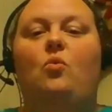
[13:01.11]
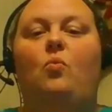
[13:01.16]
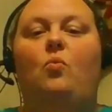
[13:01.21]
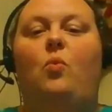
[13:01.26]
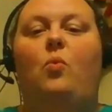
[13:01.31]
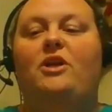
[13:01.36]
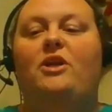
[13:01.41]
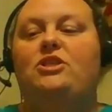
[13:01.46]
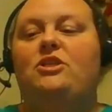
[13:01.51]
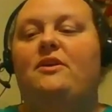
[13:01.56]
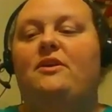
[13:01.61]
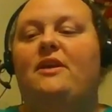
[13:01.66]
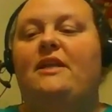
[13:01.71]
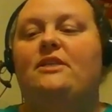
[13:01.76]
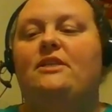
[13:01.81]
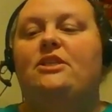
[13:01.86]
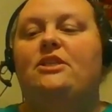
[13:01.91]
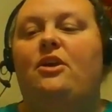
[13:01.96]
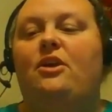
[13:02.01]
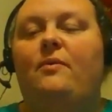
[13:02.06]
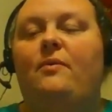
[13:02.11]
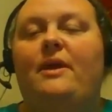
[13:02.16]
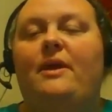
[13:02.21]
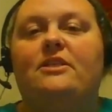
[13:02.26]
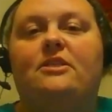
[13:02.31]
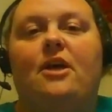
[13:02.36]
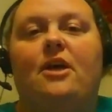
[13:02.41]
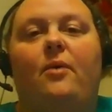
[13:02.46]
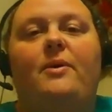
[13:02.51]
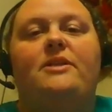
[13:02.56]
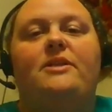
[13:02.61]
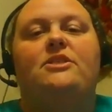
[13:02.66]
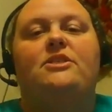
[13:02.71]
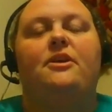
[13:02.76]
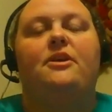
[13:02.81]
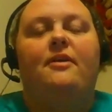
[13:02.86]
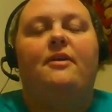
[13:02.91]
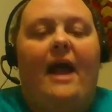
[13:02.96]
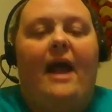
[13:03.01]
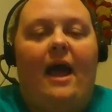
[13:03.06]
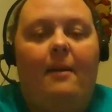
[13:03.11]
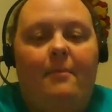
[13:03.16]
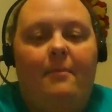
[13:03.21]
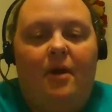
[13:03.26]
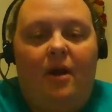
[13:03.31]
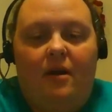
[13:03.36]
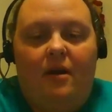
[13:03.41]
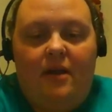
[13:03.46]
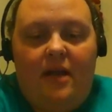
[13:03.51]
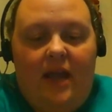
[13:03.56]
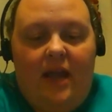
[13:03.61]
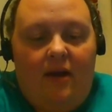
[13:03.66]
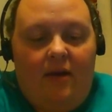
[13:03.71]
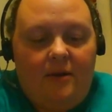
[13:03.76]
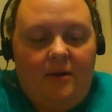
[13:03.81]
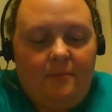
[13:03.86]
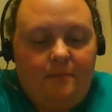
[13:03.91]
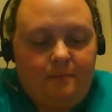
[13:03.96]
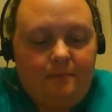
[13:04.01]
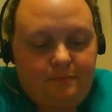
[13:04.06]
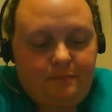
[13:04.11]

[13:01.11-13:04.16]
What you can do is go into your app, Karen.